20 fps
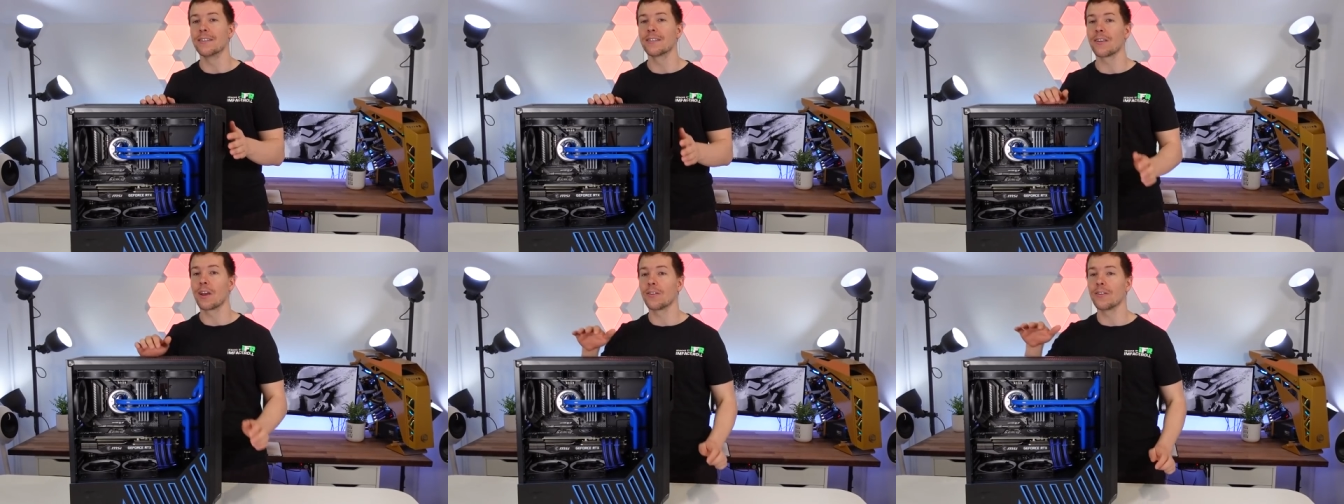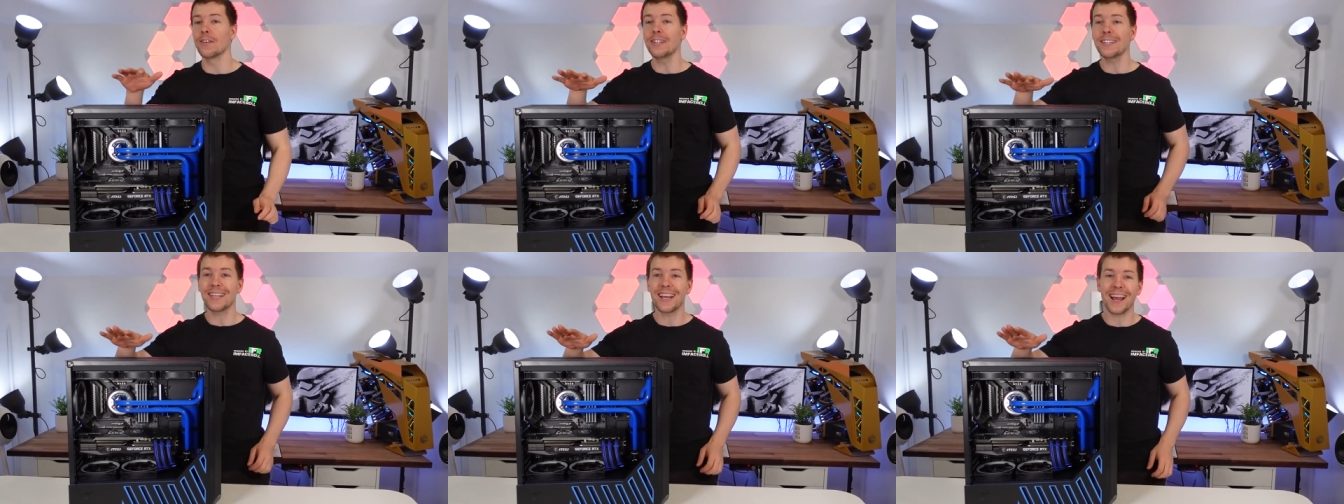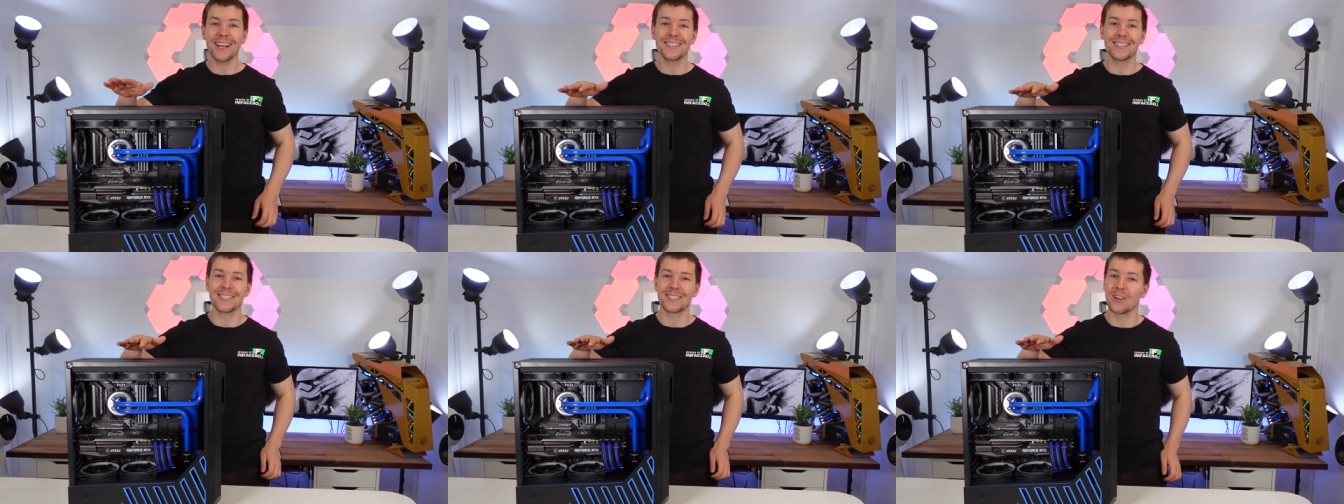So this
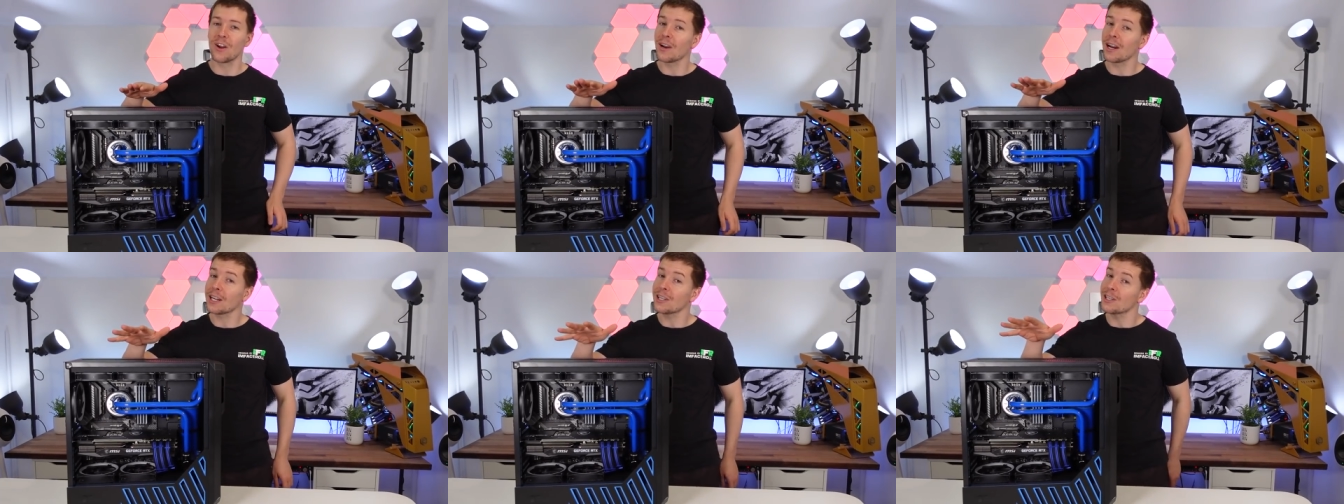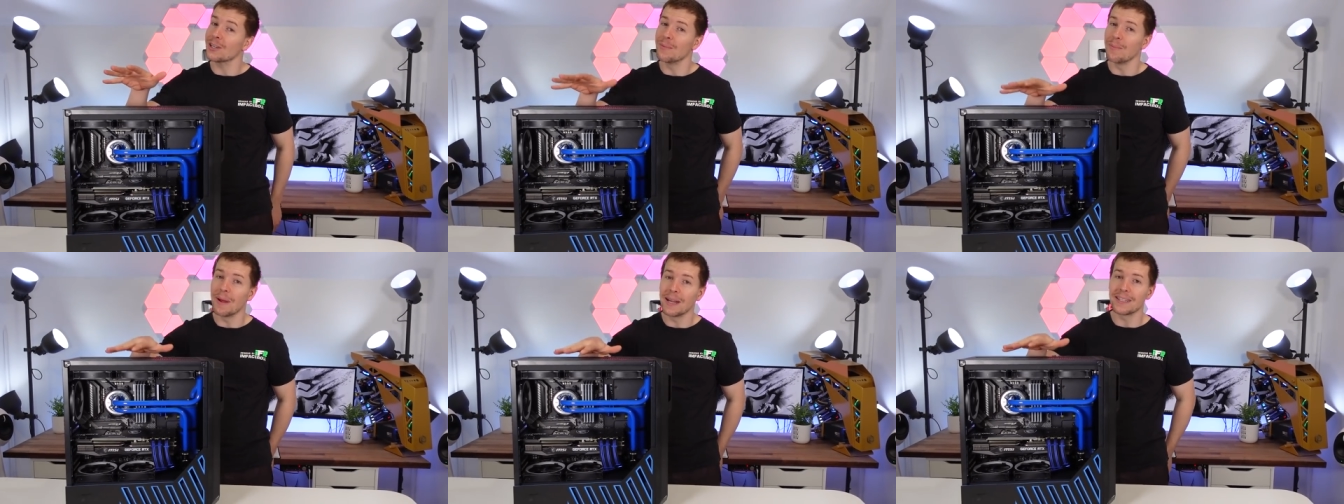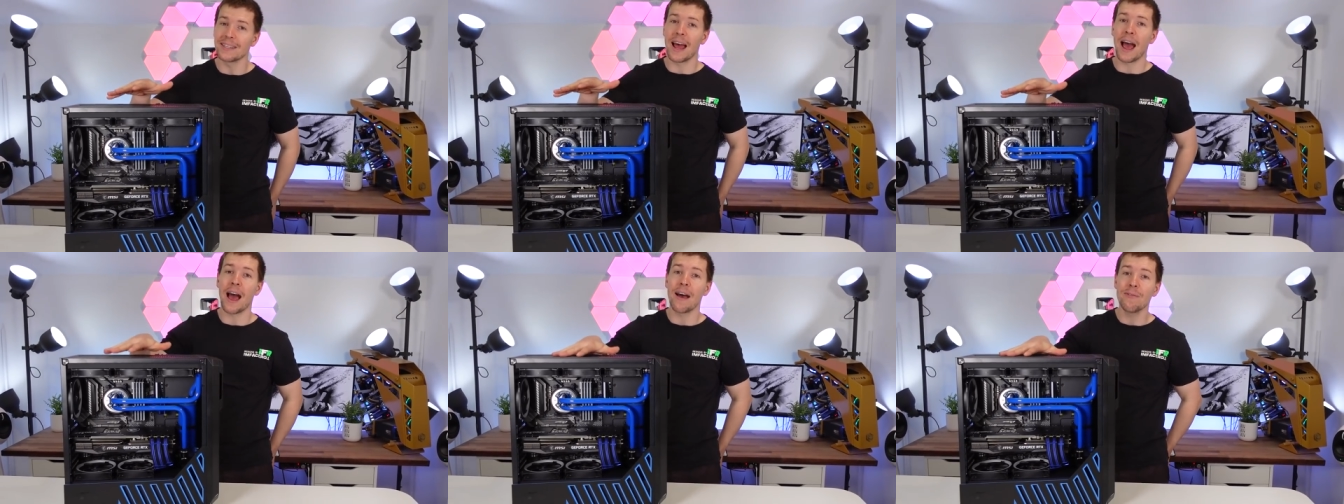case is not actually
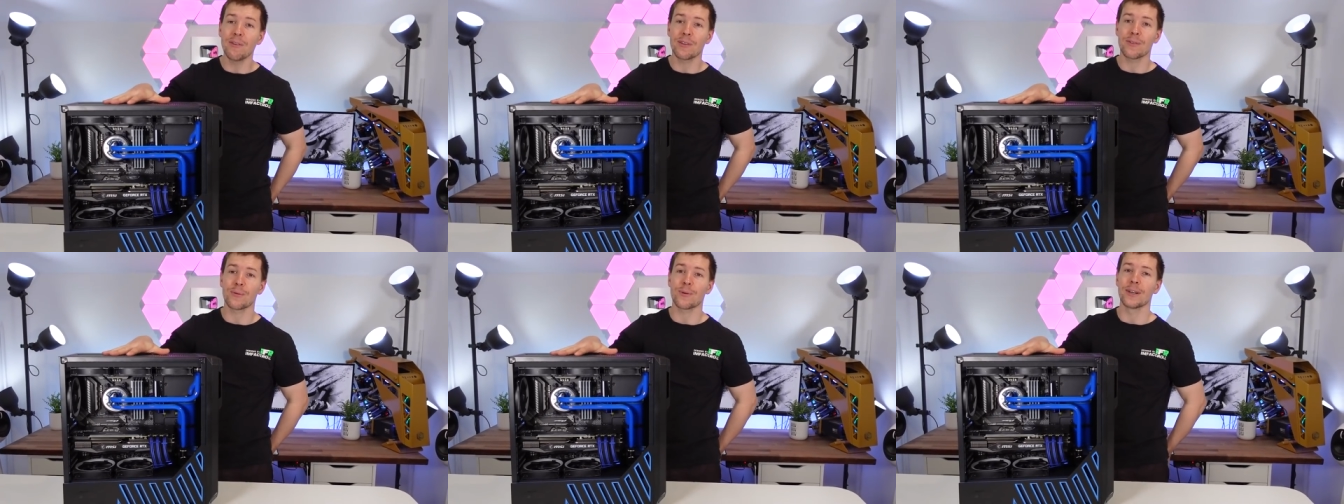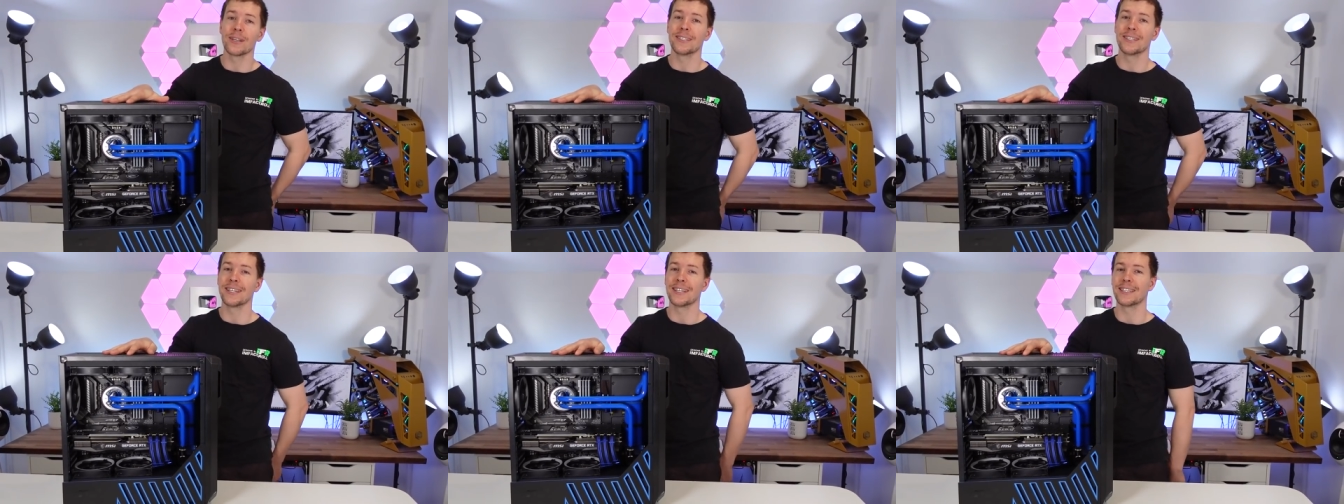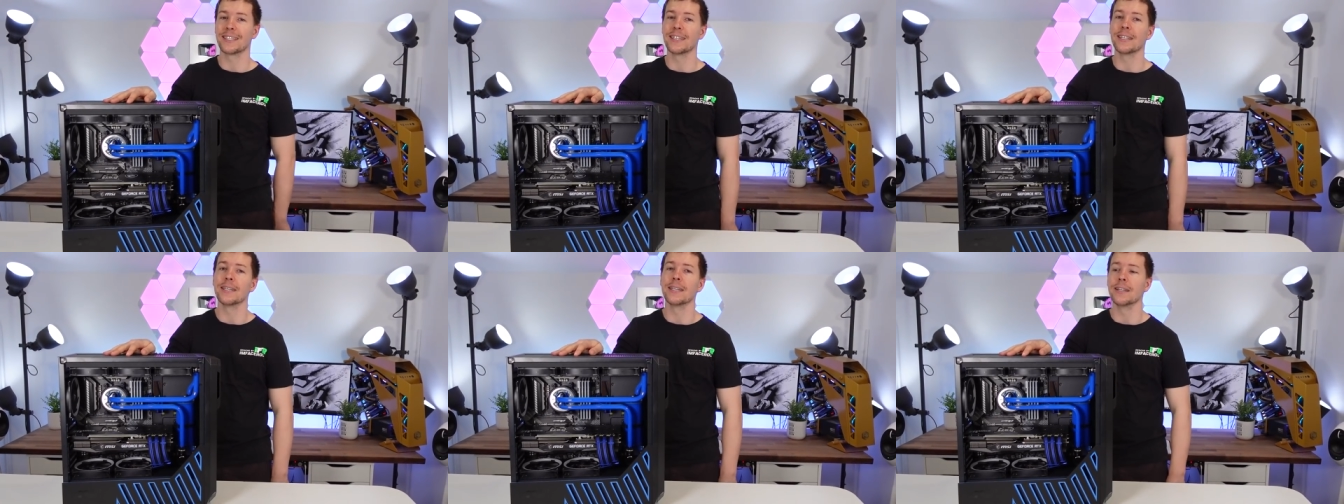meant to have a
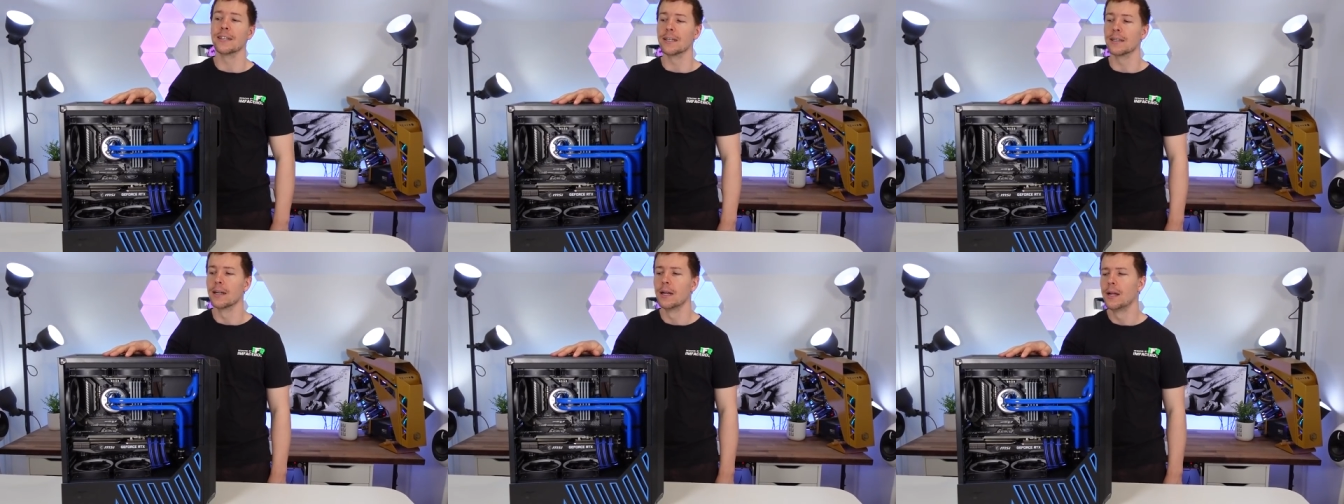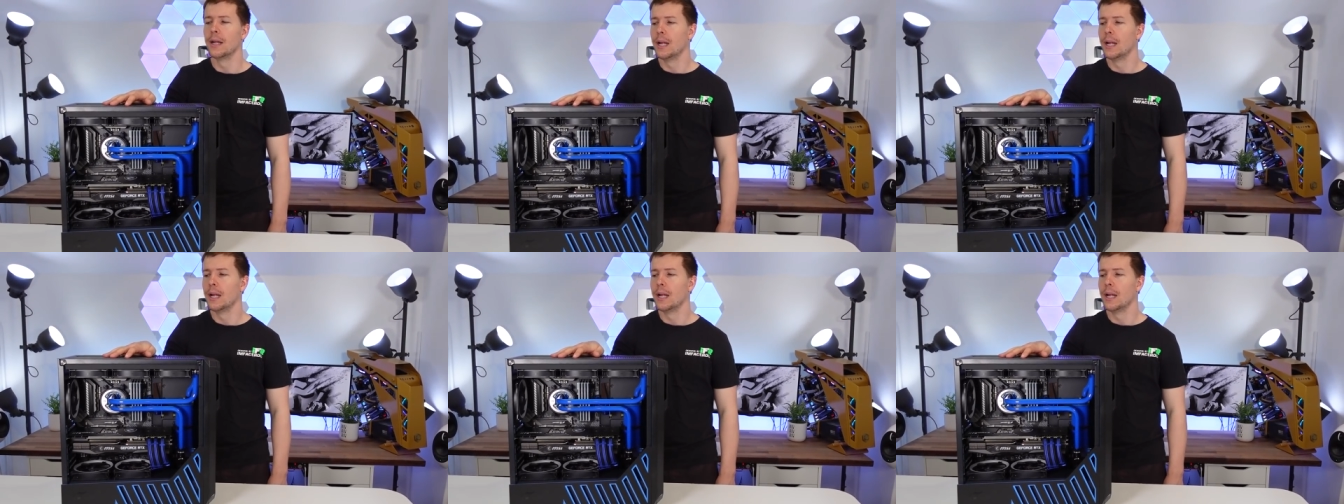360 in it,